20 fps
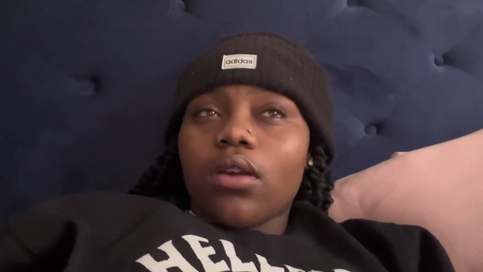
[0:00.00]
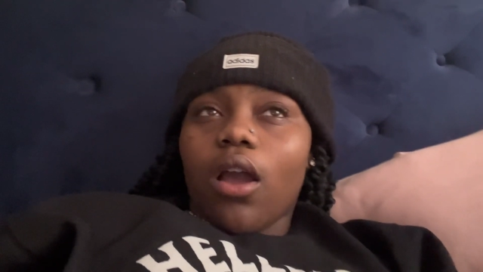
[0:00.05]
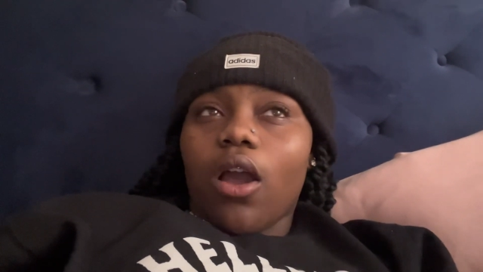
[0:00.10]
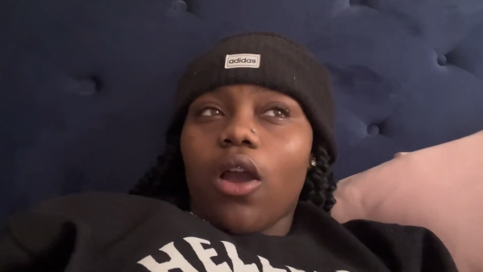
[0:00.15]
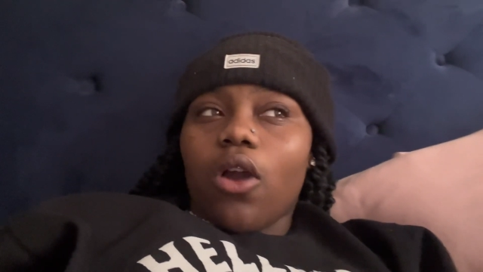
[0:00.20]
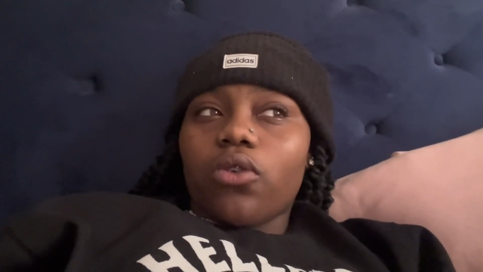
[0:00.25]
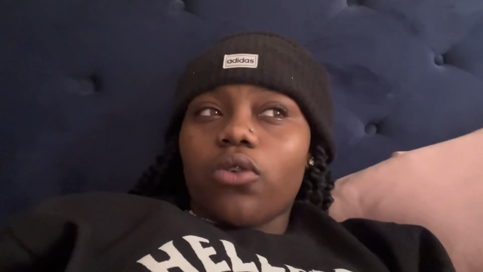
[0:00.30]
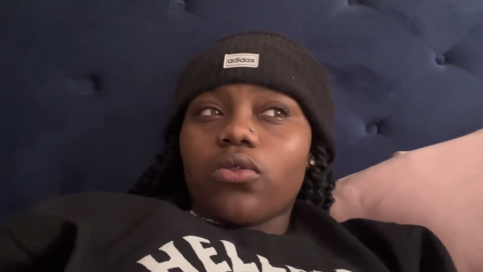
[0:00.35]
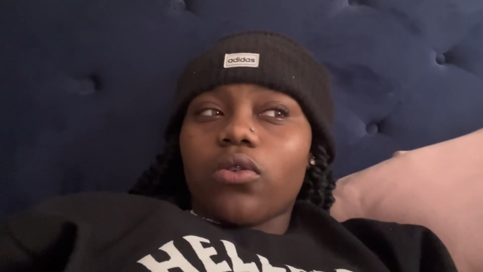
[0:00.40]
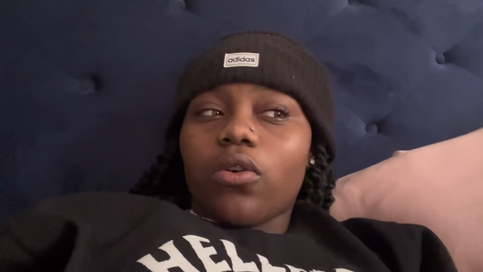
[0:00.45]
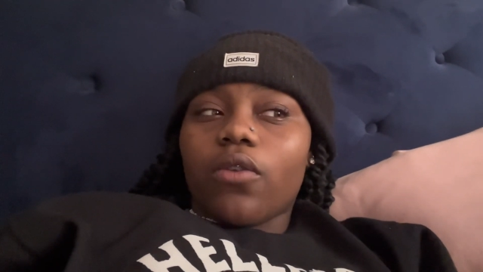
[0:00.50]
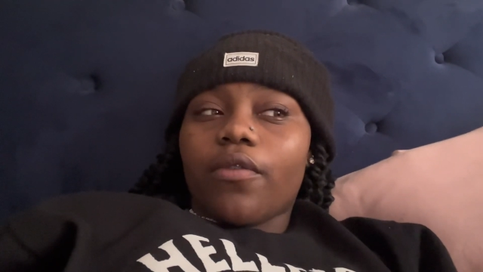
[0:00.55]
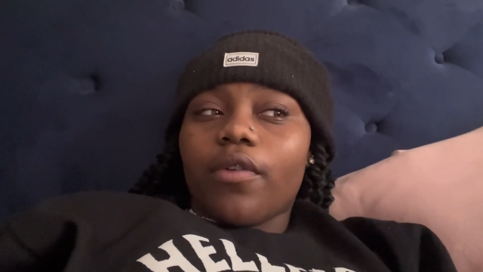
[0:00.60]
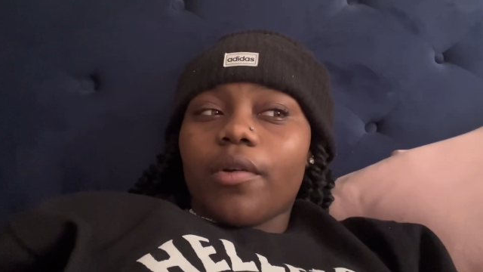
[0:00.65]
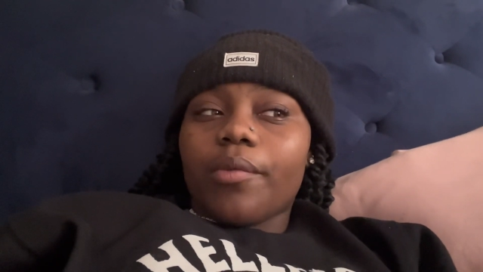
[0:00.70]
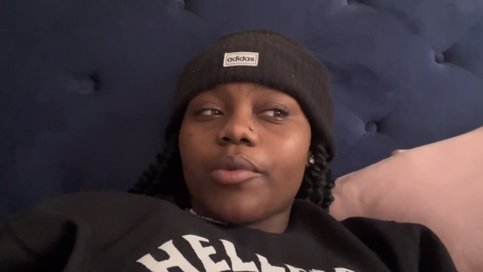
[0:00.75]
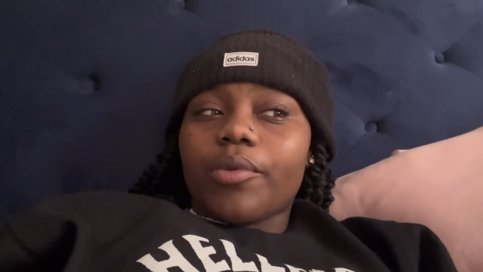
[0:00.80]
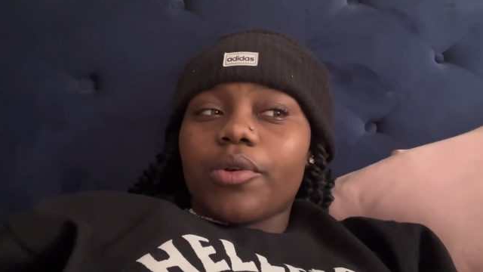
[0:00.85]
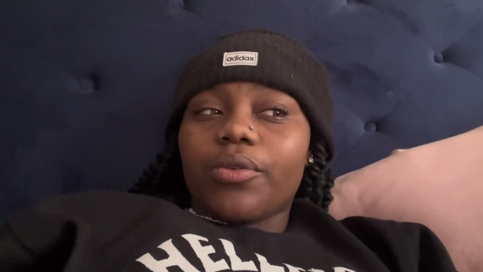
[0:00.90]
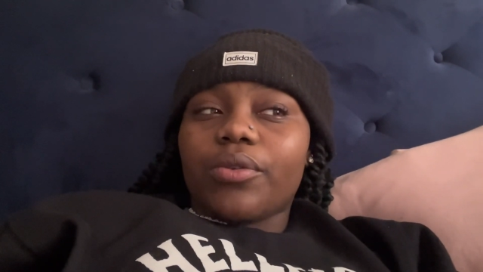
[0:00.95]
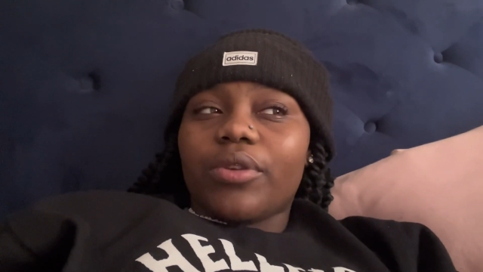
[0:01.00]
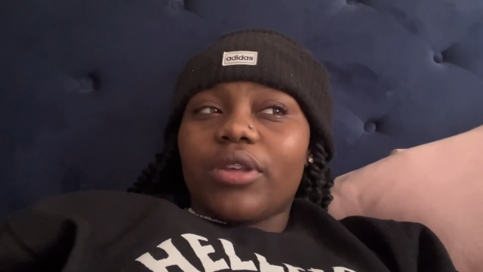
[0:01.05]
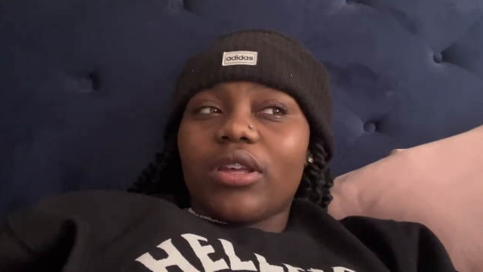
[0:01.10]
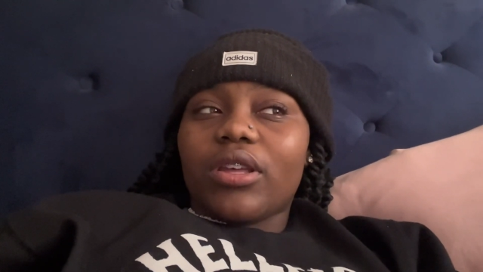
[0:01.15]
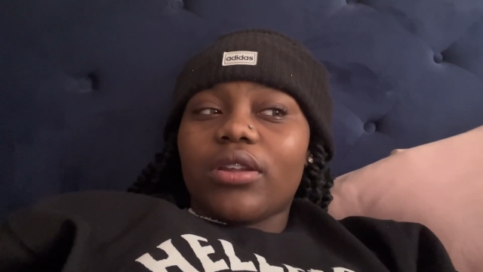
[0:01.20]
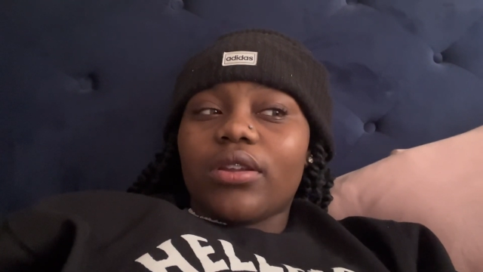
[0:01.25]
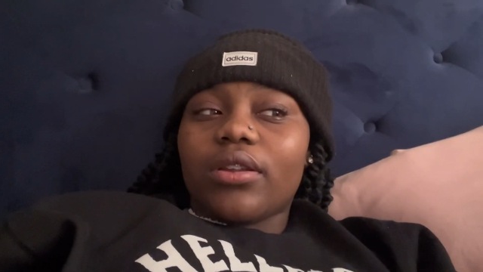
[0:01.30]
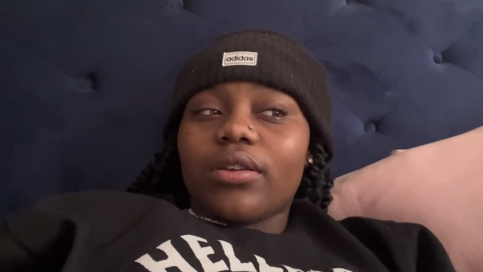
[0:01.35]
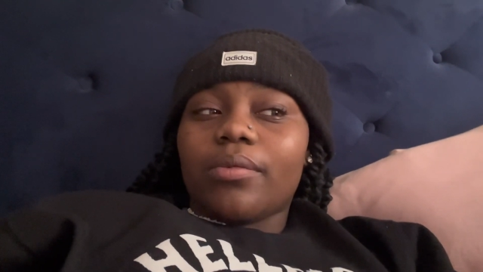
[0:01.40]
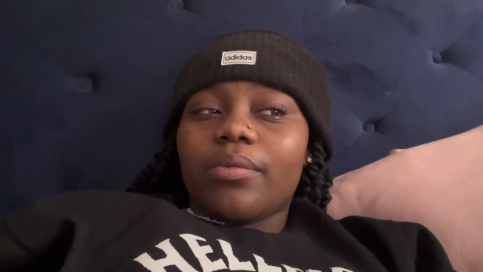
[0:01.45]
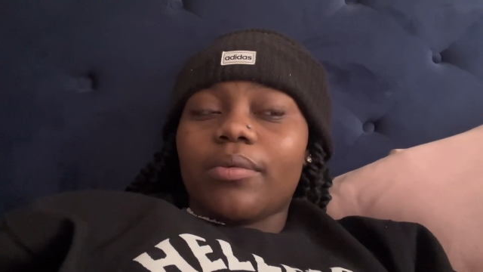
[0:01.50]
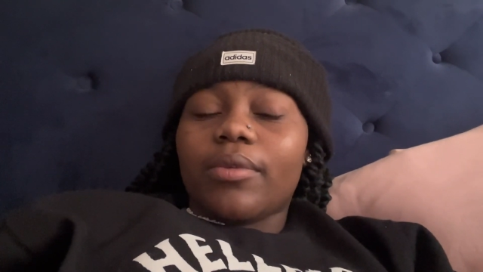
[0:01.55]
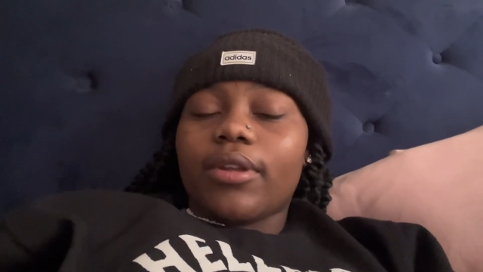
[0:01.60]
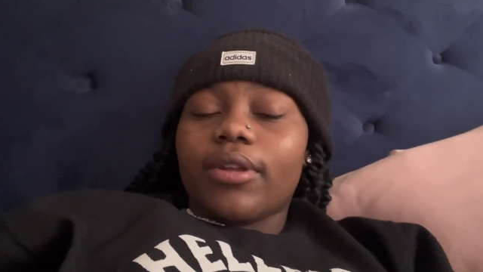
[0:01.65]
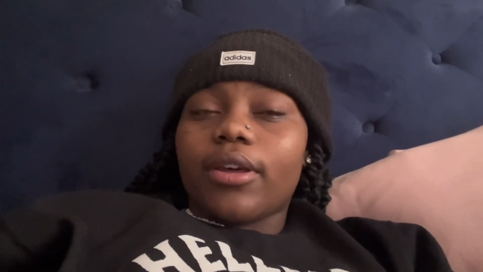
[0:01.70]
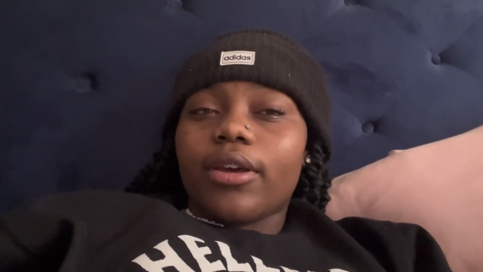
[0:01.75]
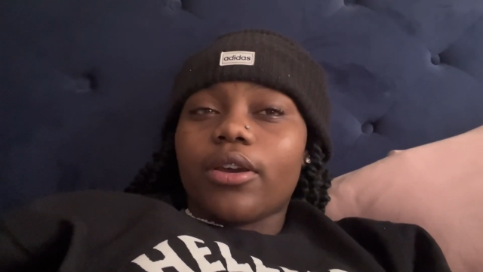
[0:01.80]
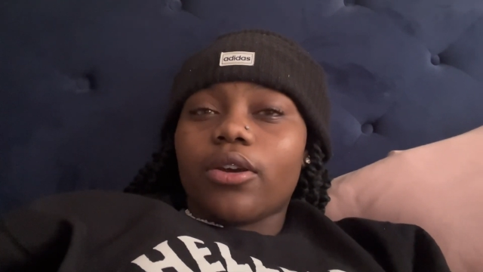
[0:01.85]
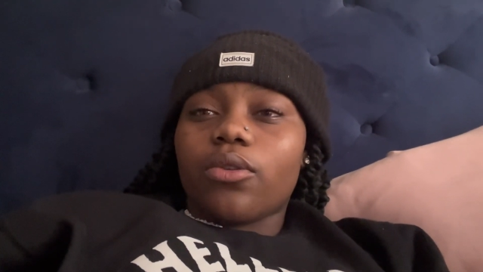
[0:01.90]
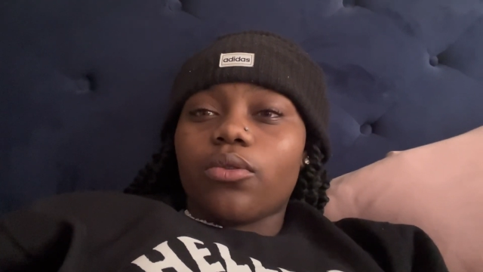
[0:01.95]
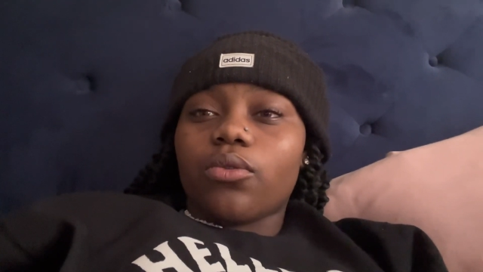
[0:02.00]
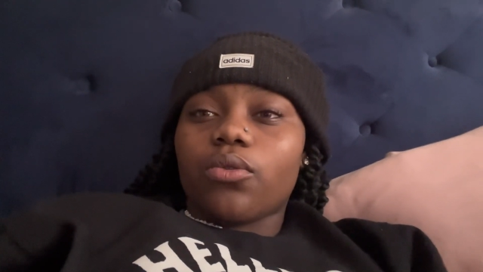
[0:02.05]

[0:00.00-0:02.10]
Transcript: I don't know if I'm gonna get up now